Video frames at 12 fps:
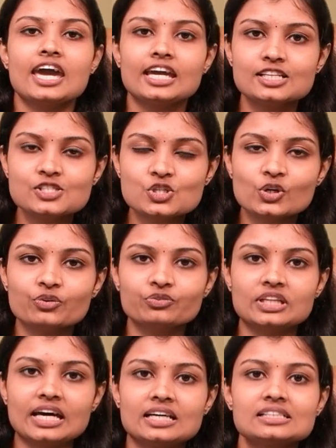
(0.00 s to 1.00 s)
Instead of
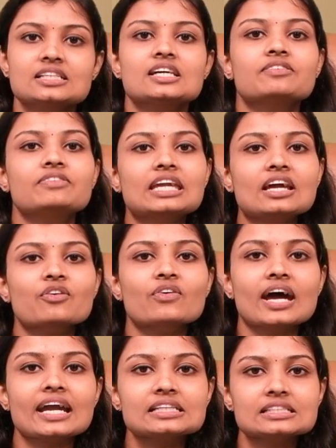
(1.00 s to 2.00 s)
that, we can
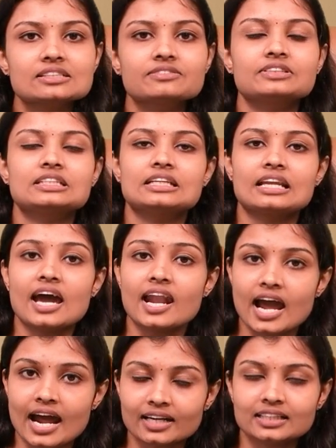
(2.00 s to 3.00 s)
write in
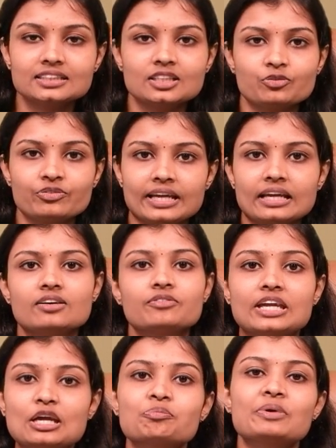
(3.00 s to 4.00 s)
another way. We
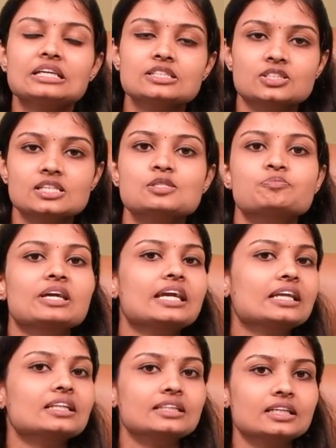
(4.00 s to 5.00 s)
can just
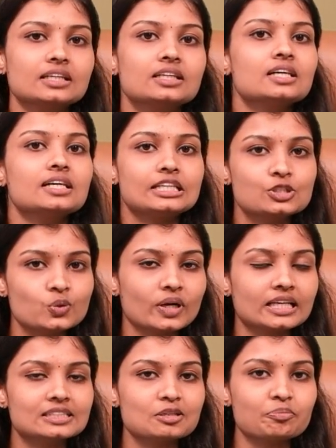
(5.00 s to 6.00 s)
begin the
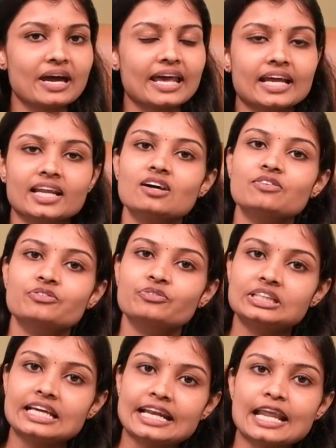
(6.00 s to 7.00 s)
introductory paragraph
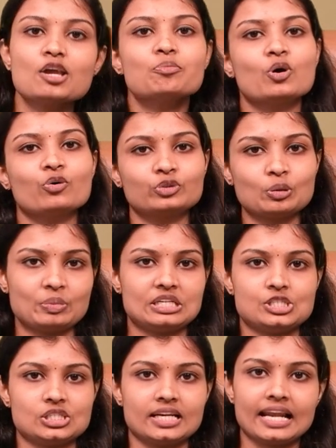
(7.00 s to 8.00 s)
with the name of the
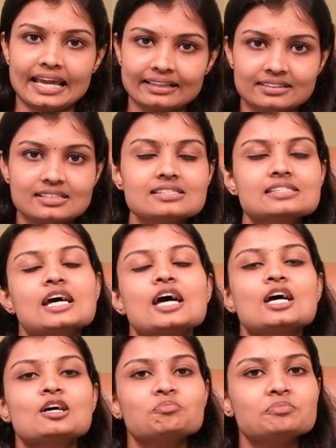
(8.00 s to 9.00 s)
patient, like this:
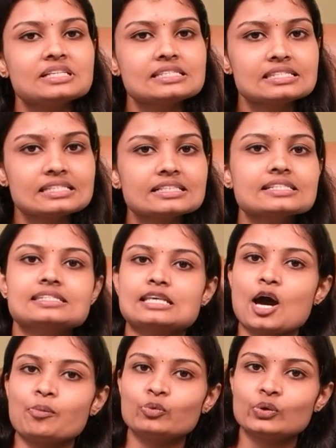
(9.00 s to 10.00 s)
Mr.
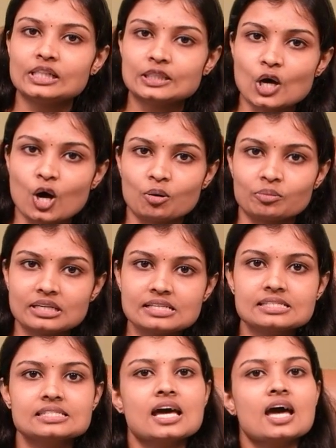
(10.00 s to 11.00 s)
Samuel
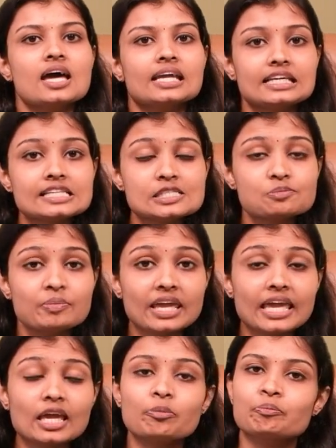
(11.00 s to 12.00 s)
Thomas is
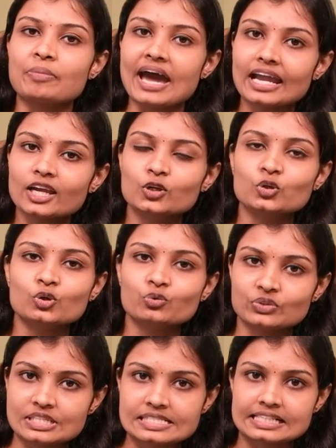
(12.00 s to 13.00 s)
being back in your
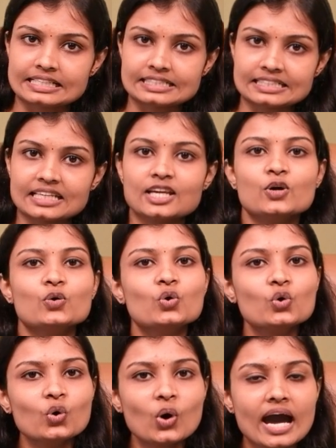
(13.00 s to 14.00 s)
facility
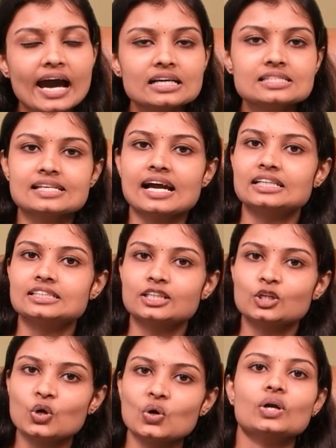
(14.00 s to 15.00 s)
who has
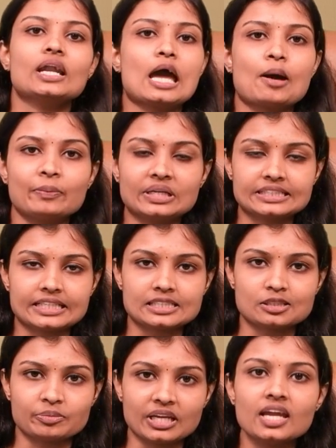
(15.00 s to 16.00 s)
undergone
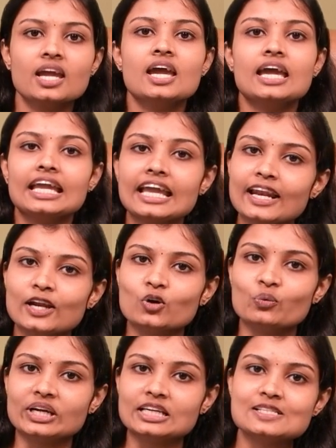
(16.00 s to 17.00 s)
appendectomy. He
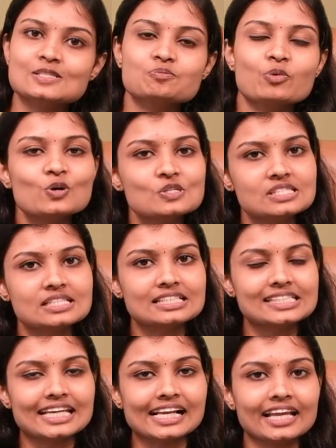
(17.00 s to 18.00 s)
requires
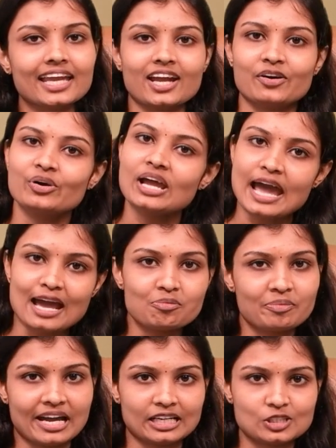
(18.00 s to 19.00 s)
post-surgical care and
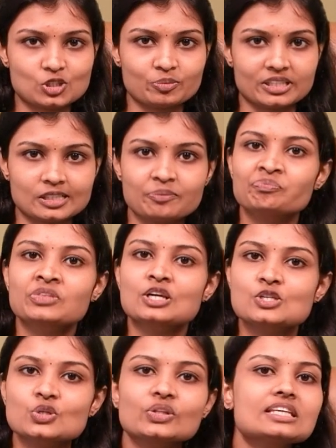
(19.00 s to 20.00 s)
management.
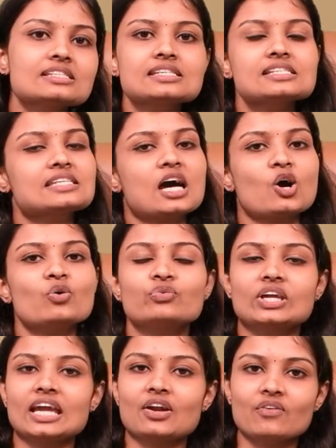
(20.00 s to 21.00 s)
So this is how we
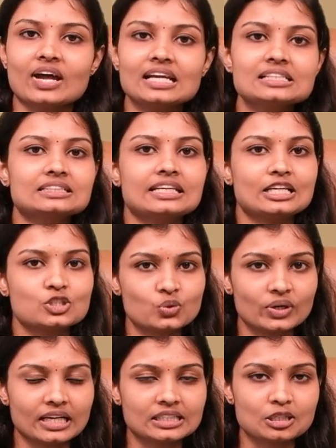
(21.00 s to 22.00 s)
can write the
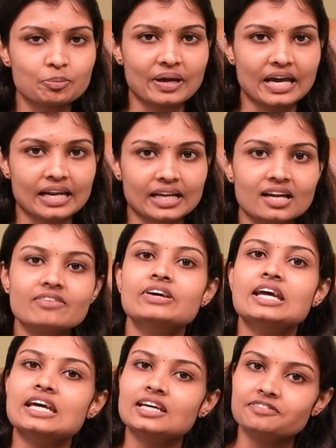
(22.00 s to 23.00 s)
introductory paragraph
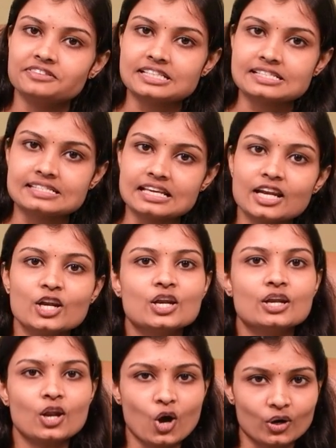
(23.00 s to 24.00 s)
if it is a
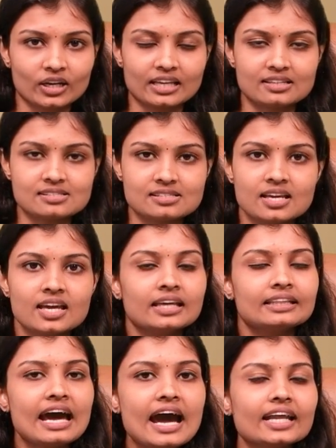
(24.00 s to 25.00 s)
noun case.
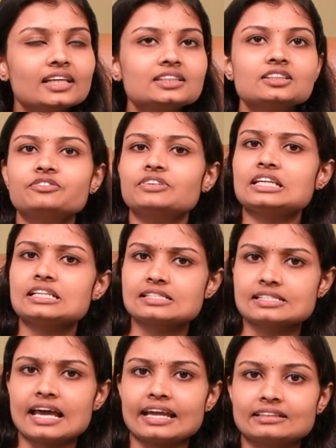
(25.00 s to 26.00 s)
The another way
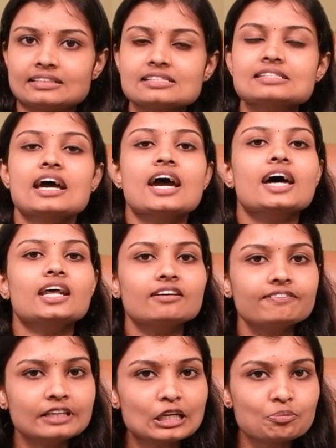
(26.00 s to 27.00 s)
is like this:
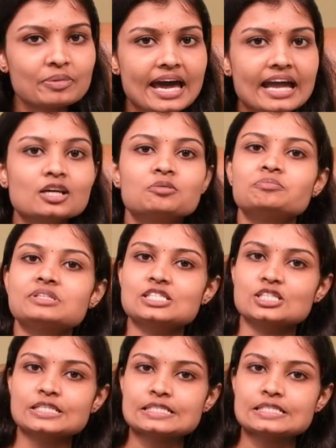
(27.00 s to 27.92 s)
referring back Mr.